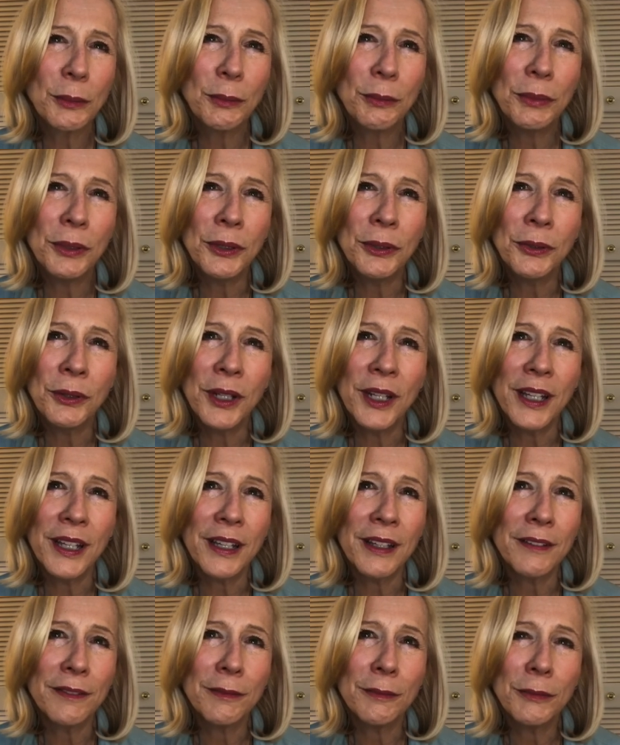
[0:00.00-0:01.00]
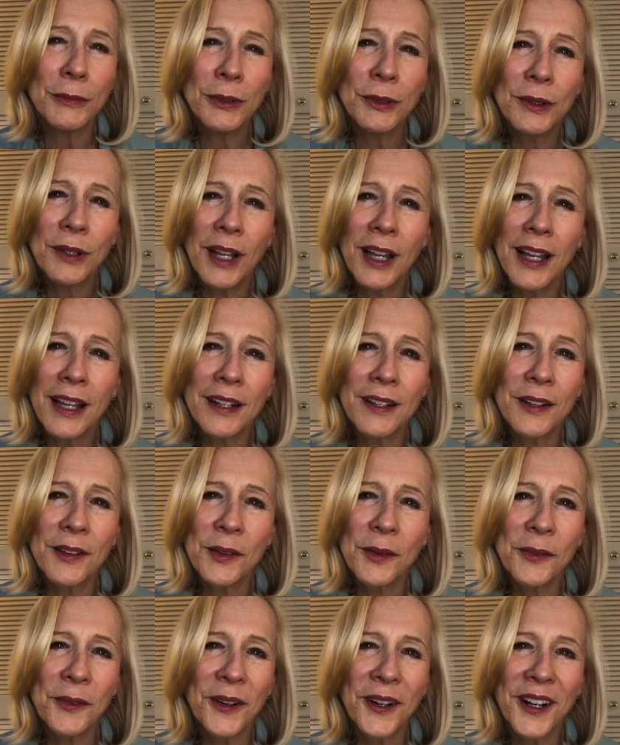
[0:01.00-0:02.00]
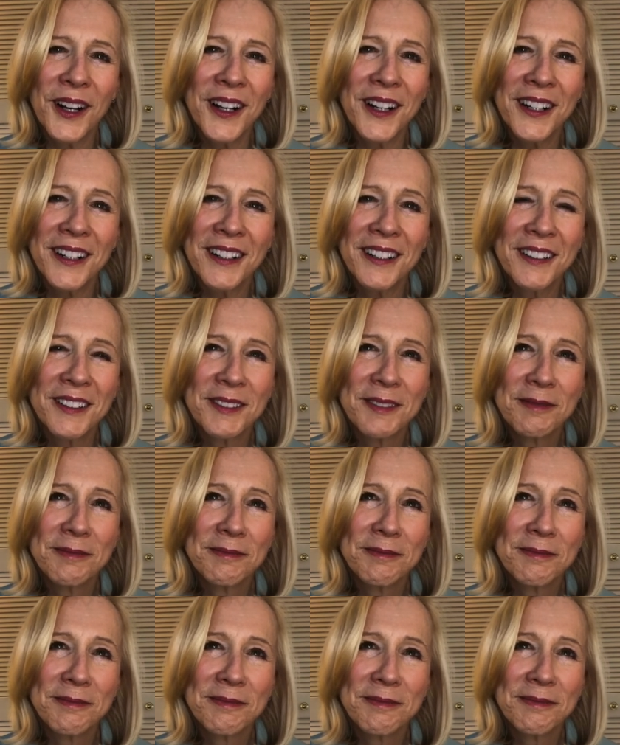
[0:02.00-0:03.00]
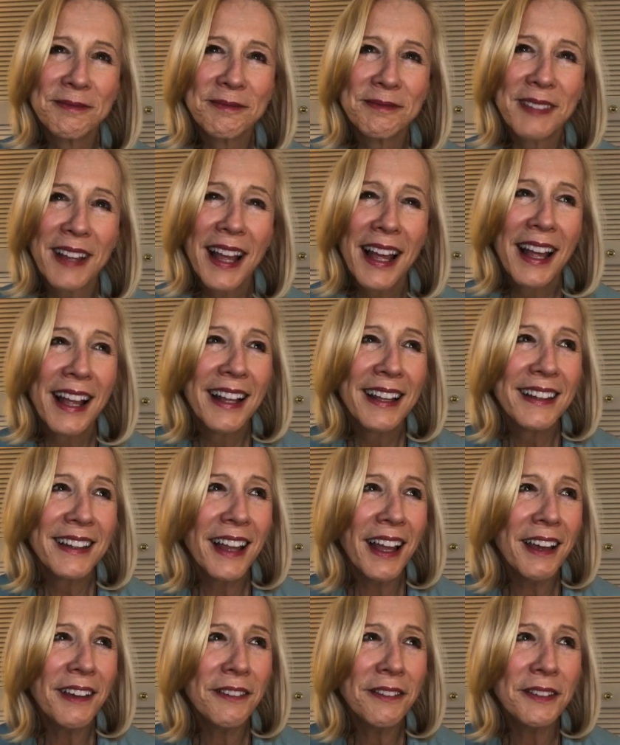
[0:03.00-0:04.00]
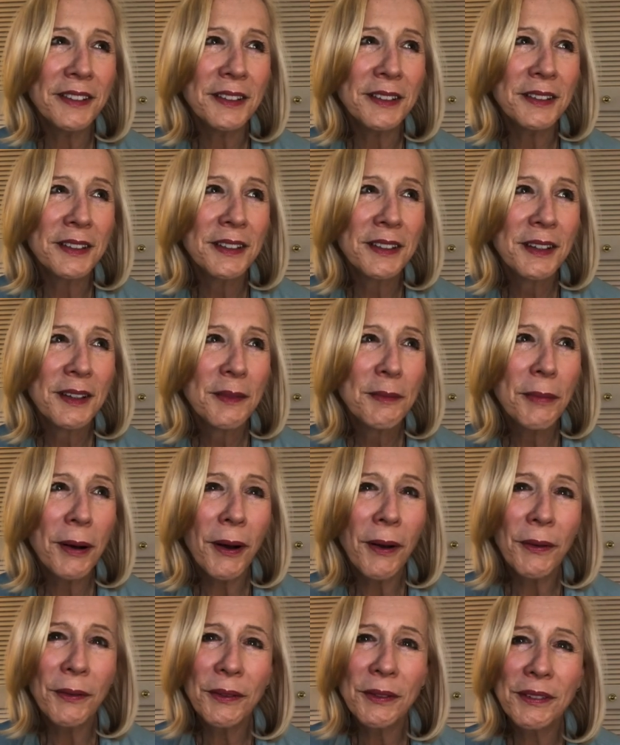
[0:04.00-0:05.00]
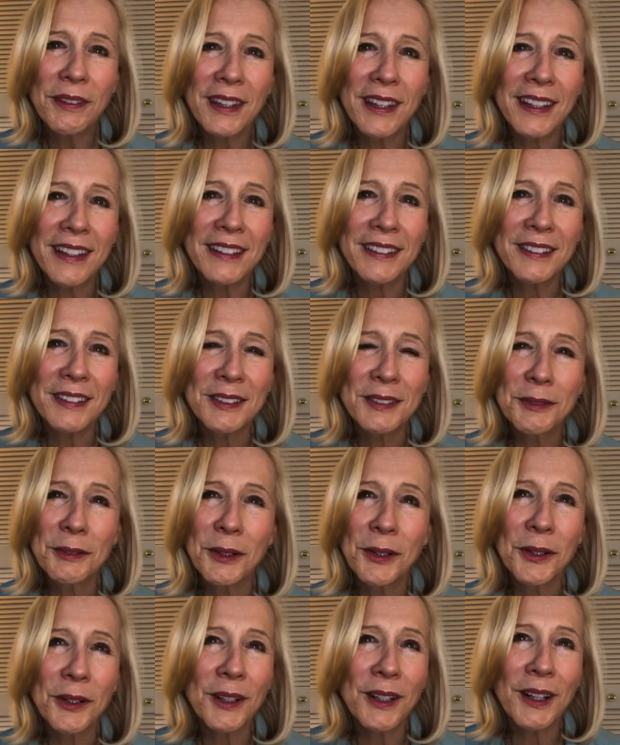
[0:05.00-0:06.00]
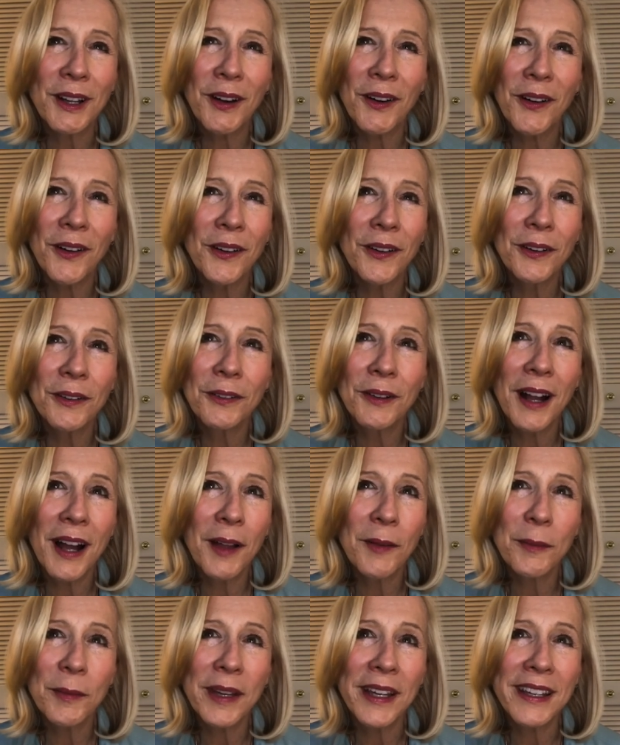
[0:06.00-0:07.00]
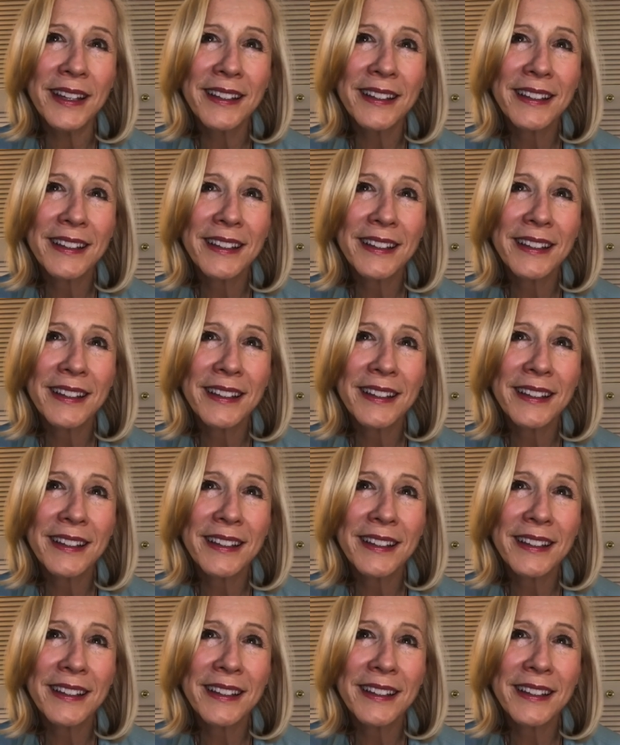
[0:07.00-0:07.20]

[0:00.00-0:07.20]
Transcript: beauty of moonlight on the water. Life is pulsing and swirling all around me,